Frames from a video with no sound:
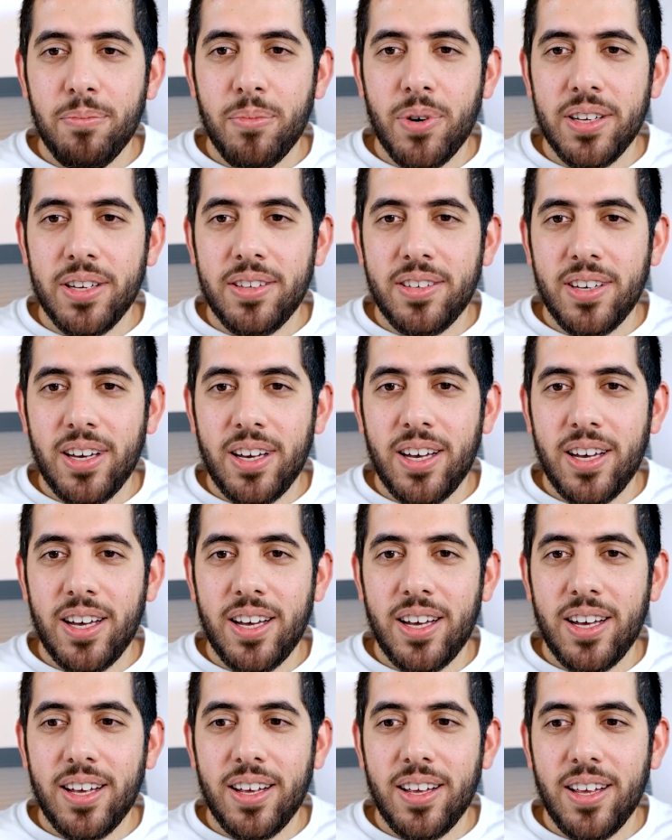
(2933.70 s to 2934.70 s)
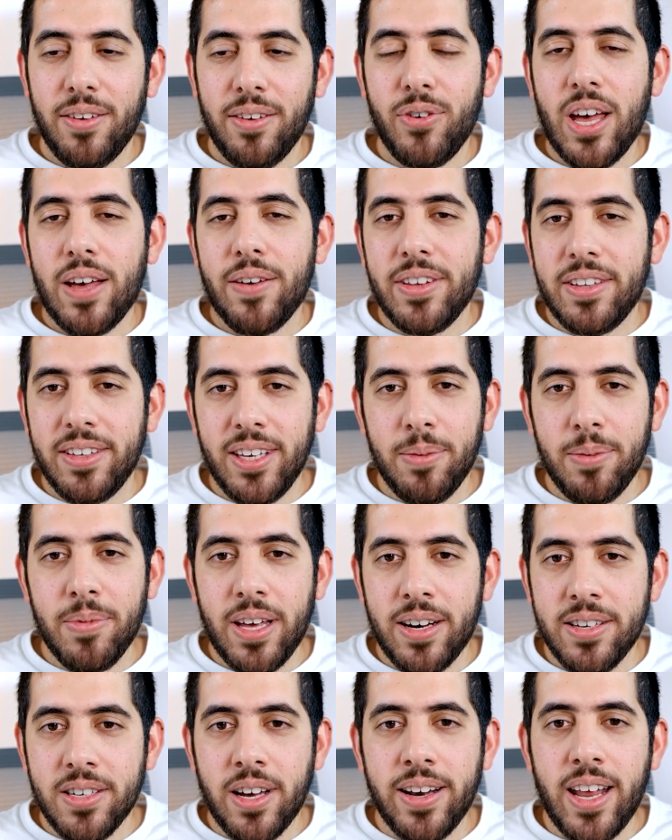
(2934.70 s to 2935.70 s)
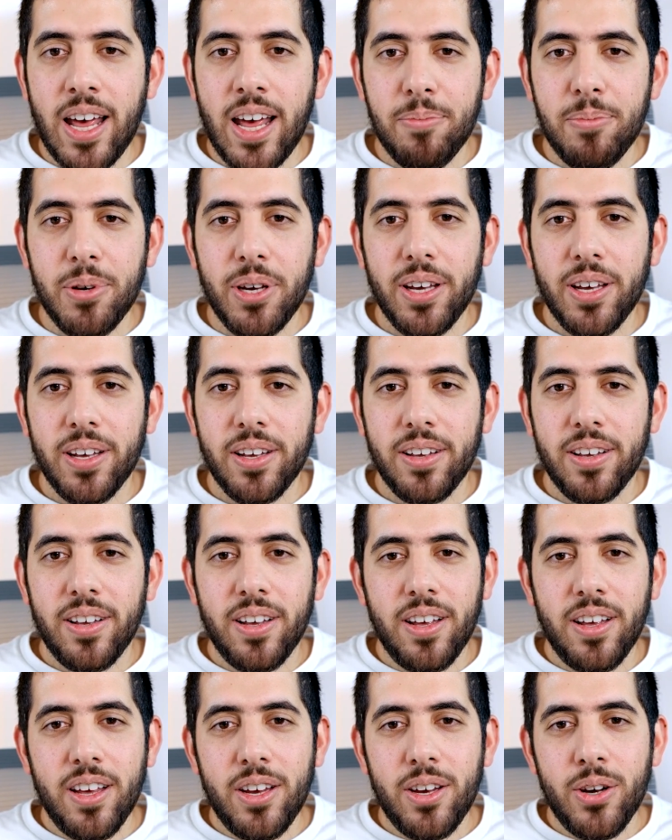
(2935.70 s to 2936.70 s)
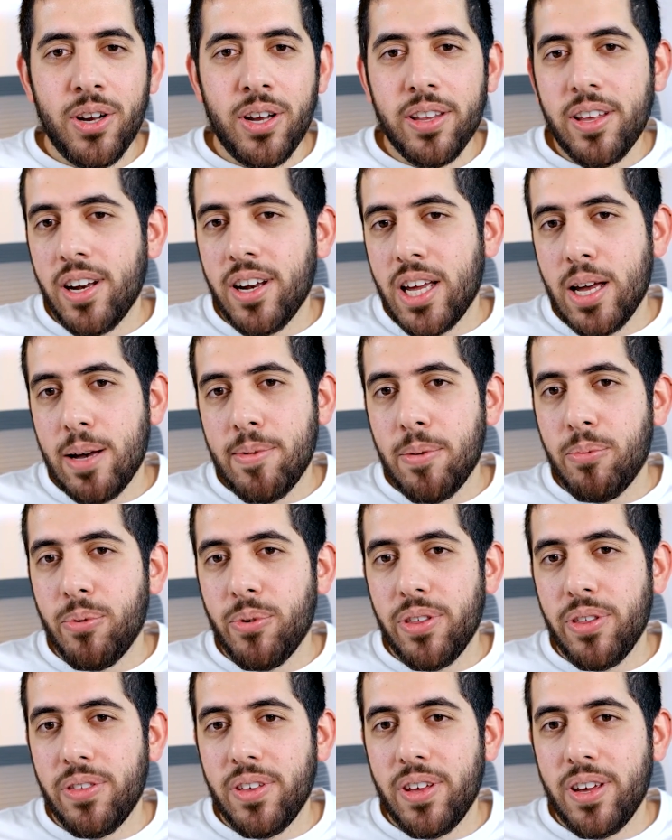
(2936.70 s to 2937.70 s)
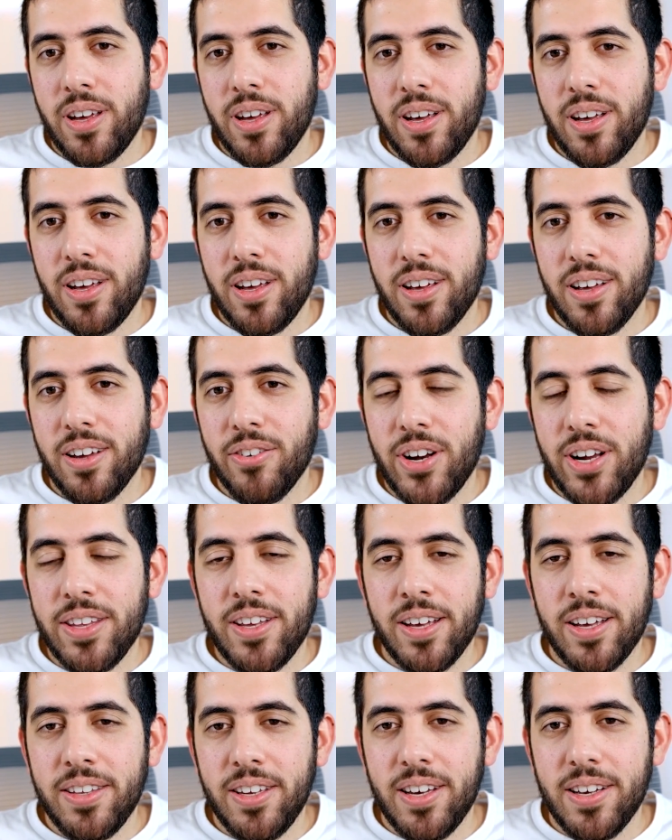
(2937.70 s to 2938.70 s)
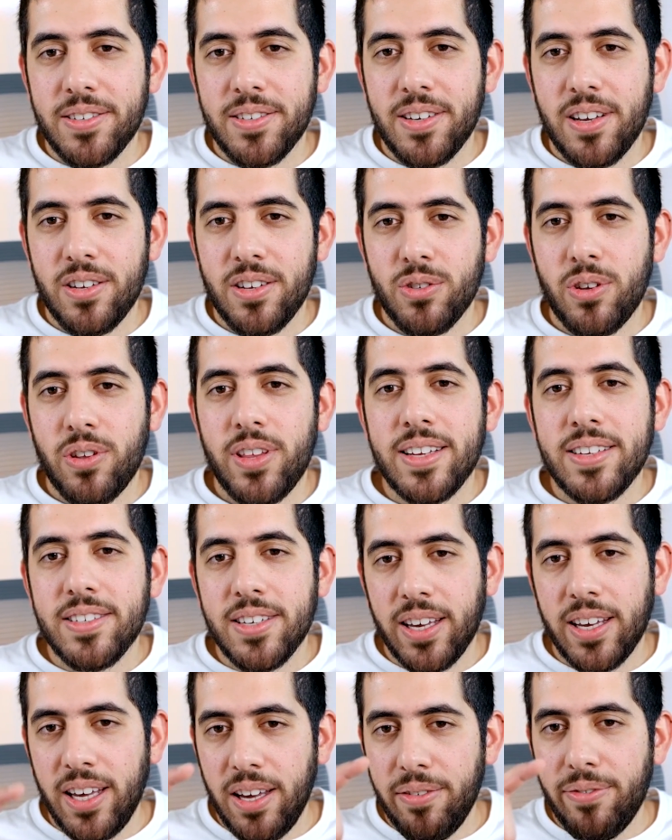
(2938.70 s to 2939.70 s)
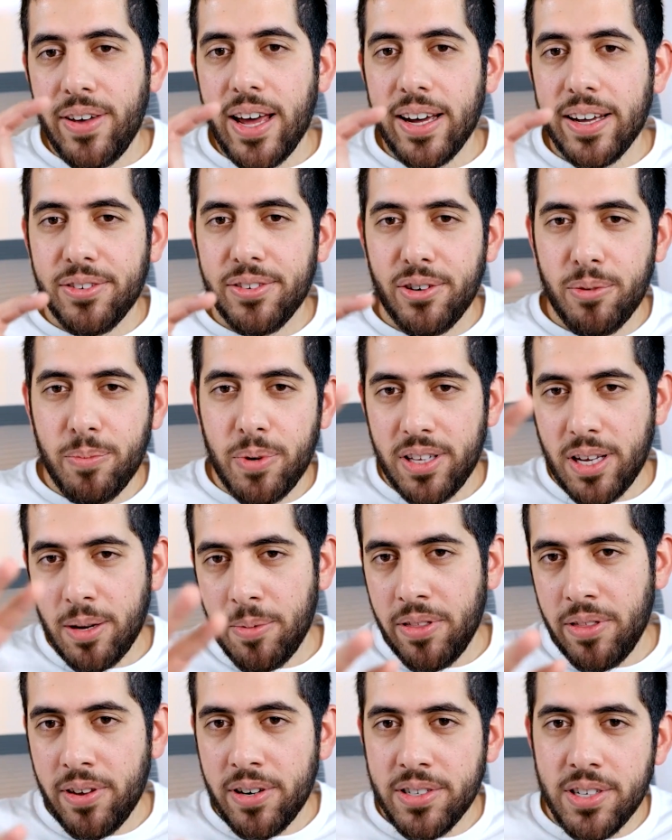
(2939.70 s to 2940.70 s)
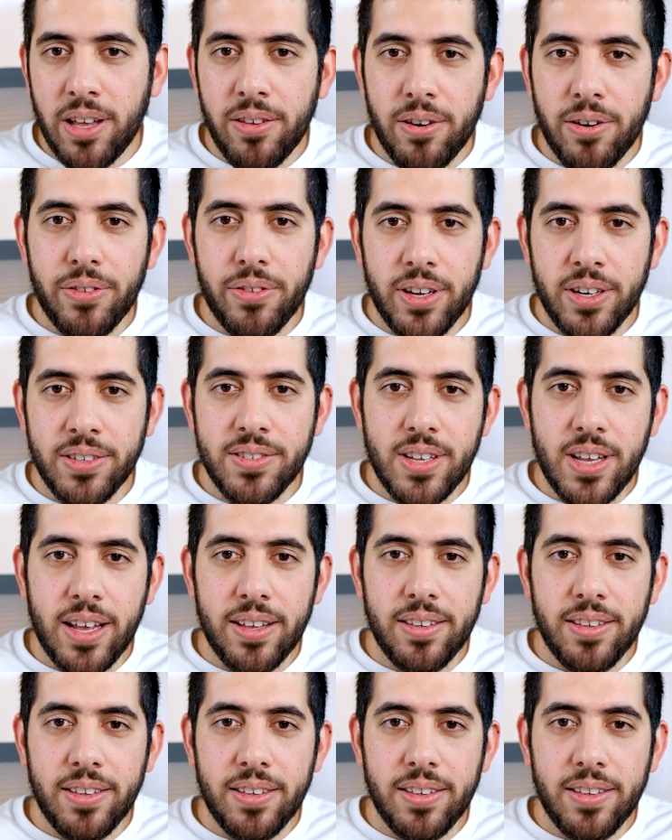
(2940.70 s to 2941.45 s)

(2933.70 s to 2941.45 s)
but uh, if you have a team that is unhappy, you're not going to come up with uh, great ideas. So that's a key factor. But I mean, there's other things